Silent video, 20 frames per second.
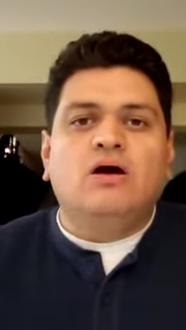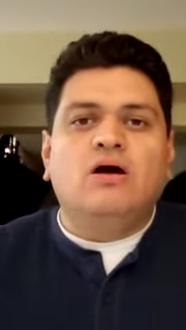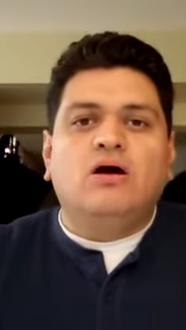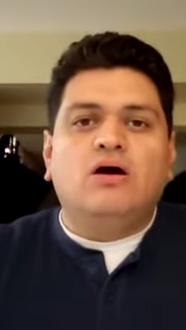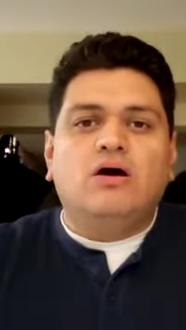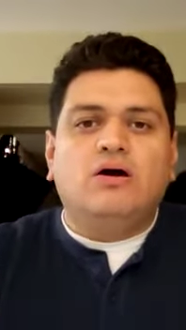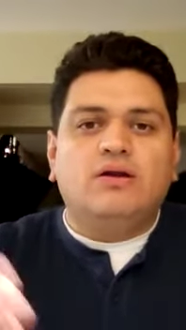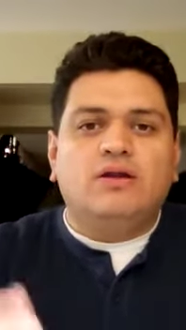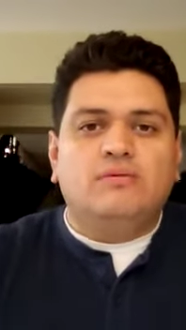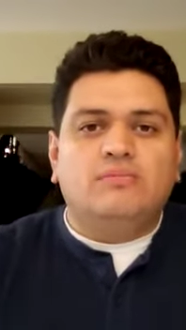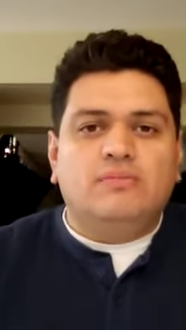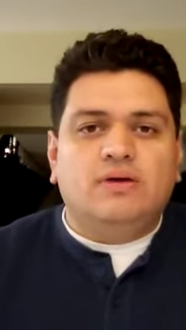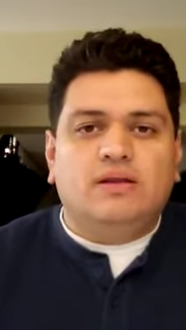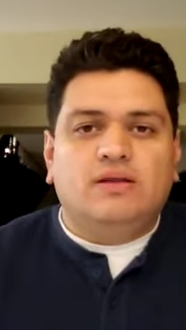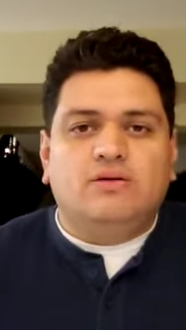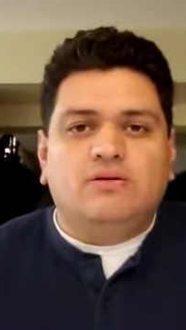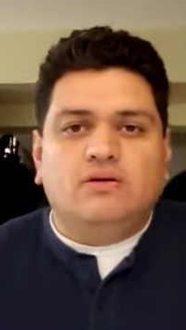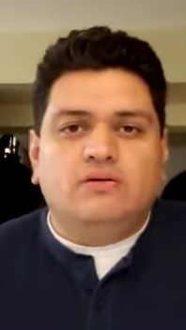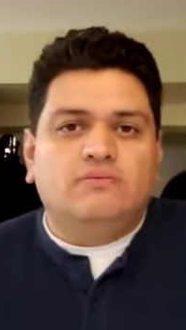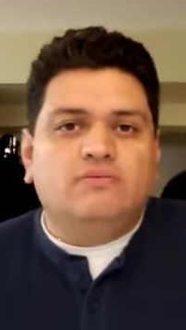Hardy made
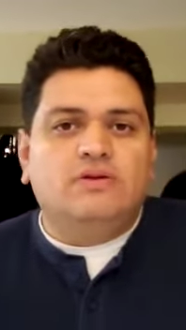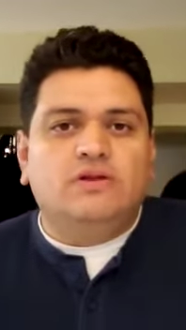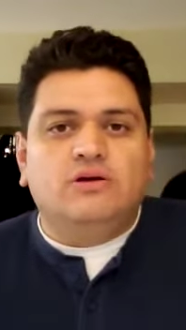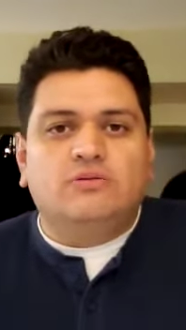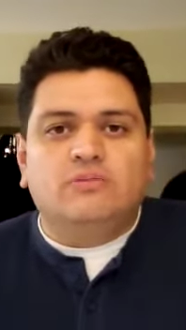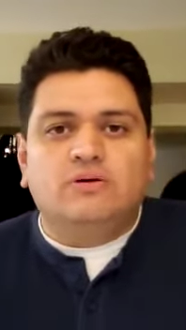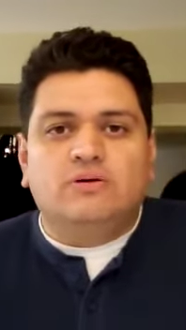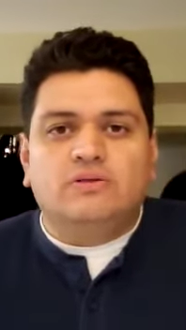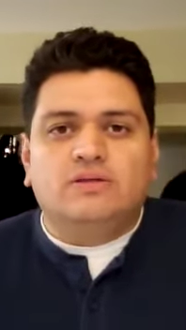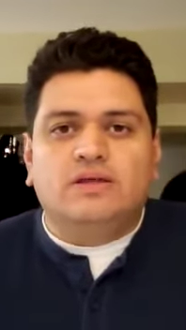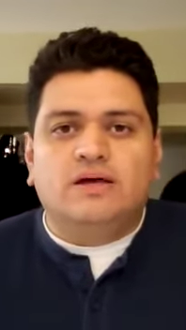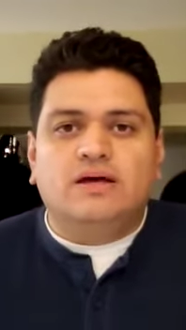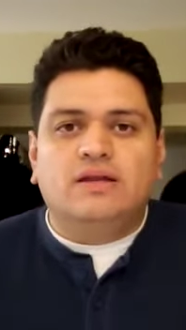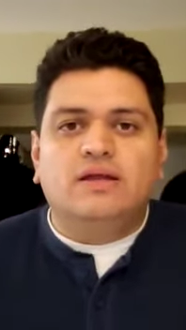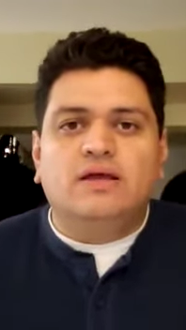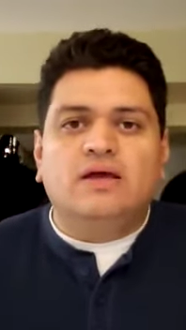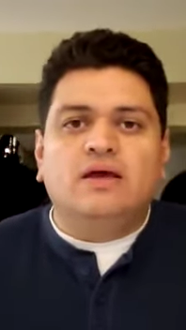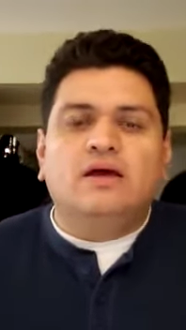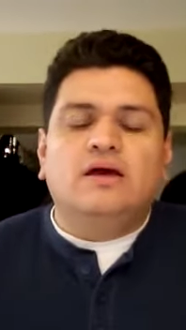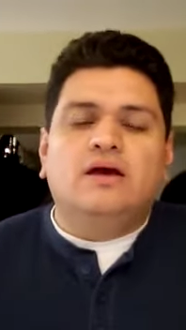a great video about that.
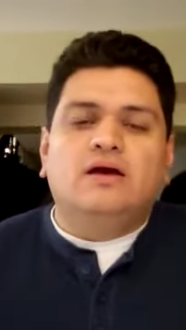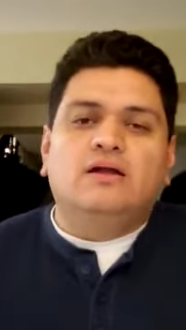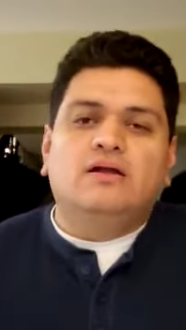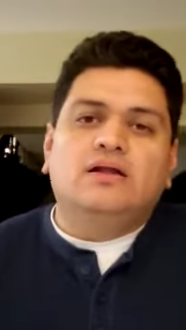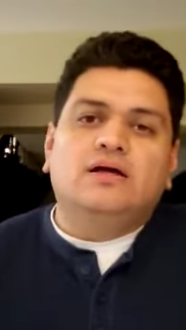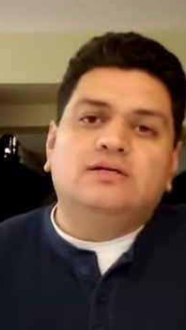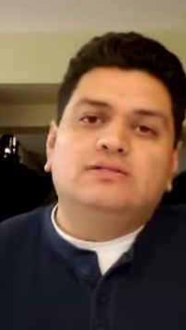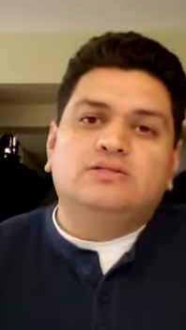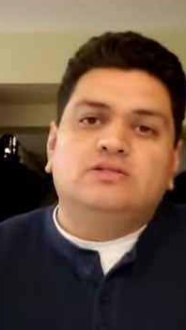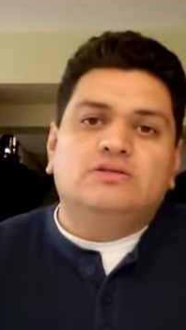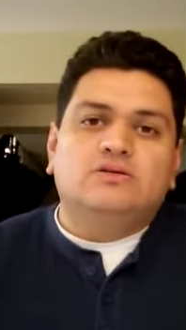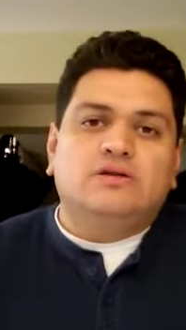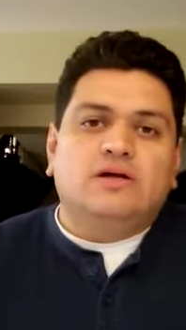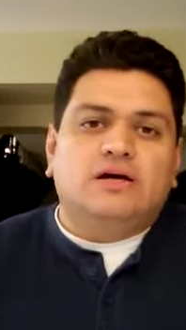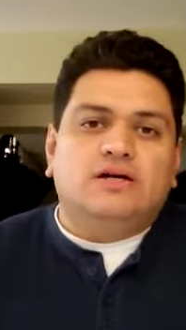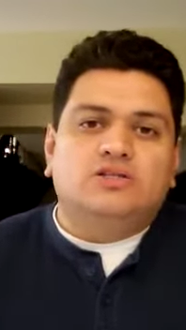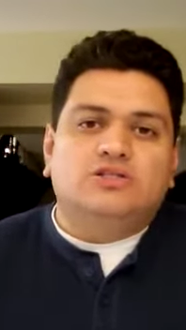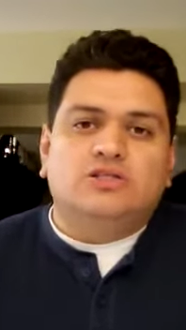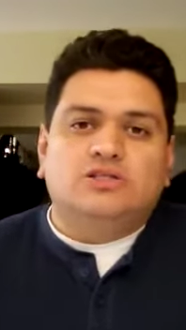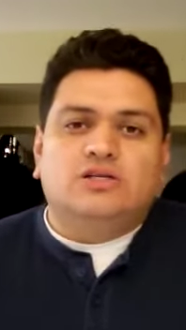And I'll ask you to
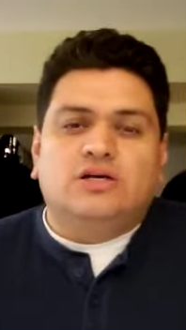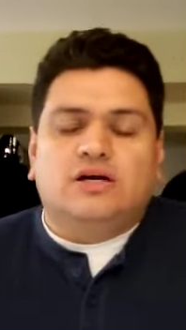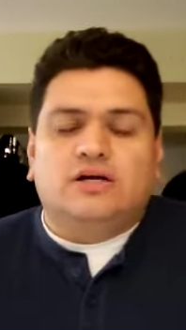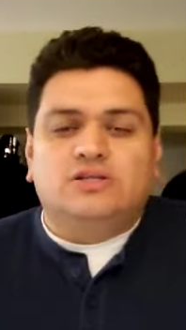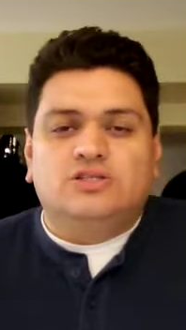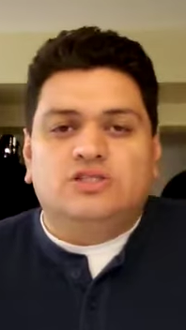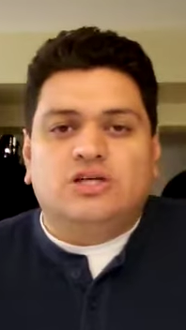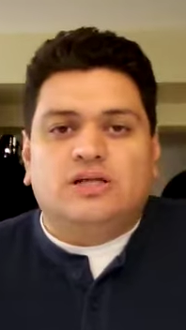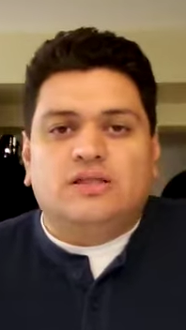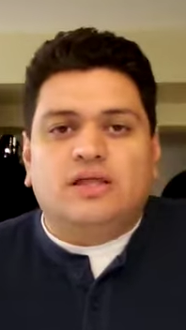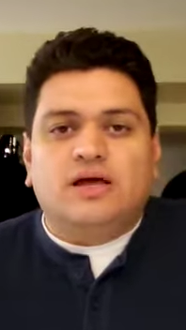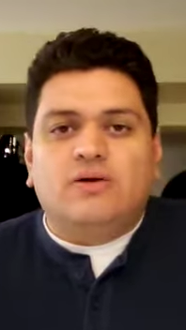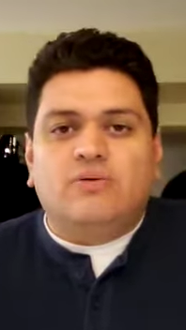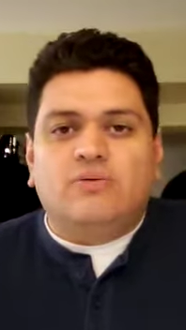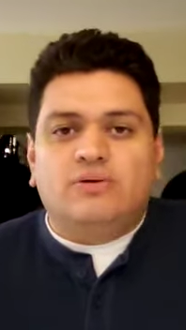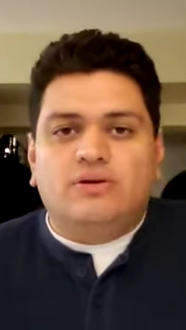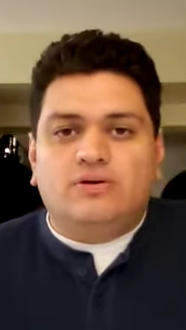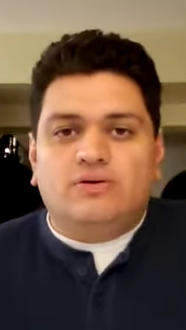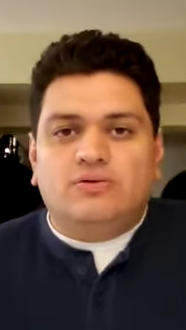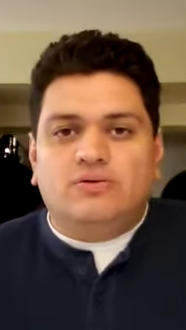actually kind of check that
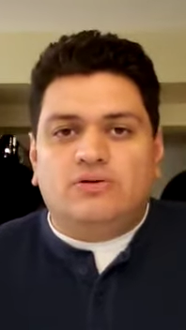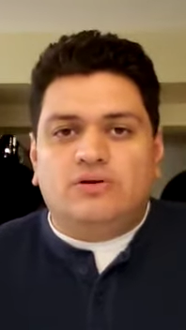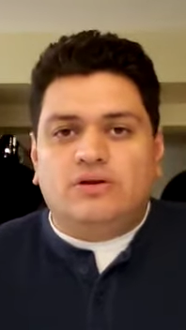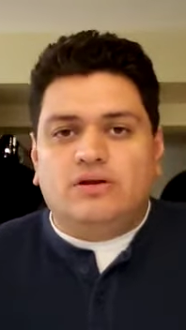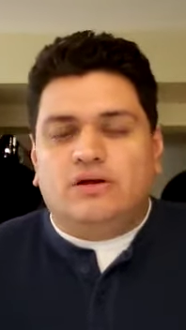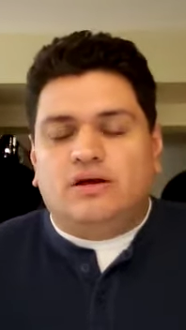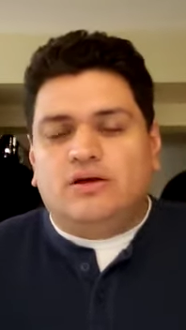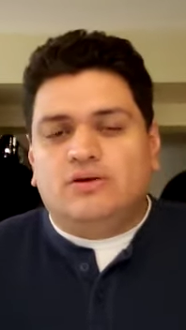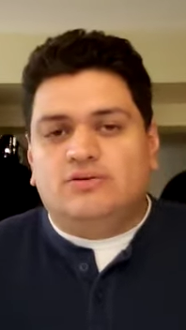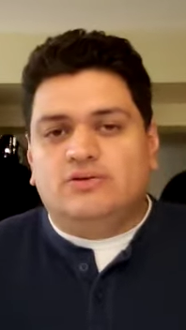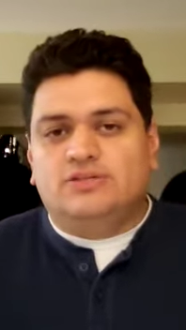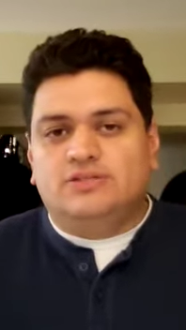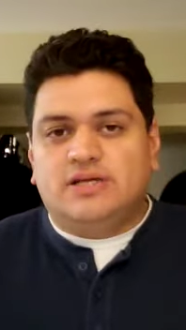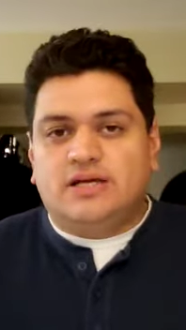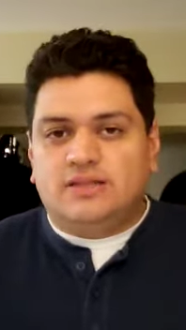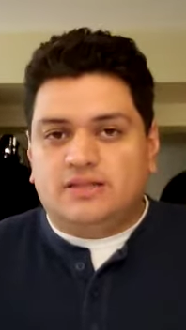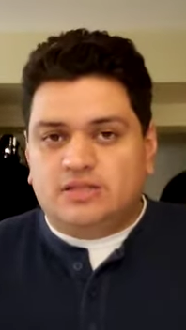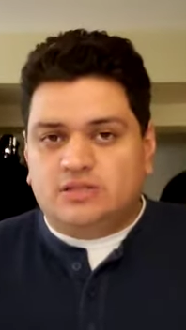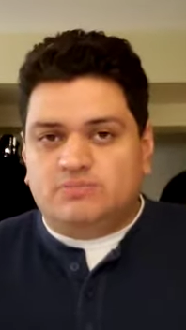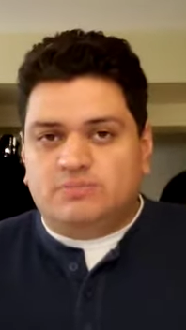one out in order to
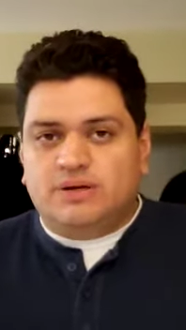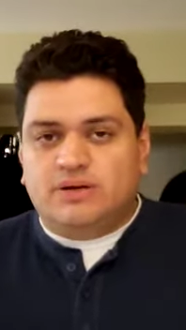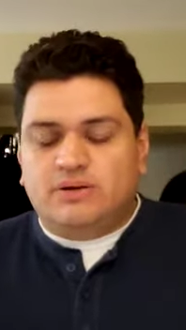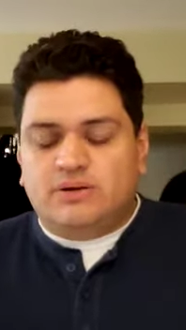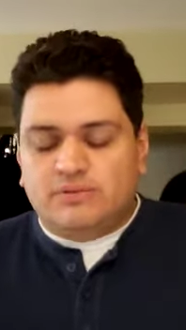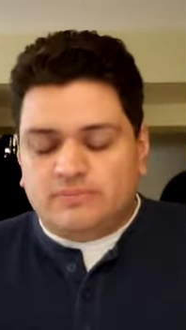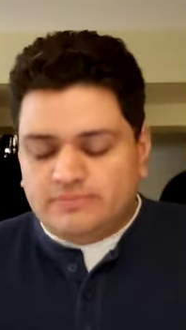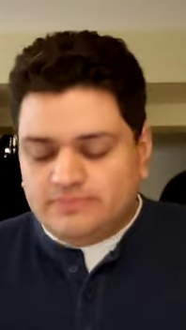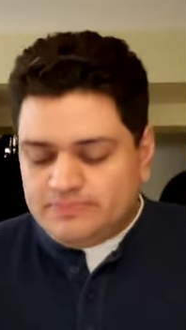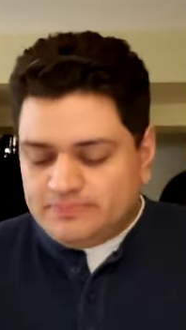understand this better.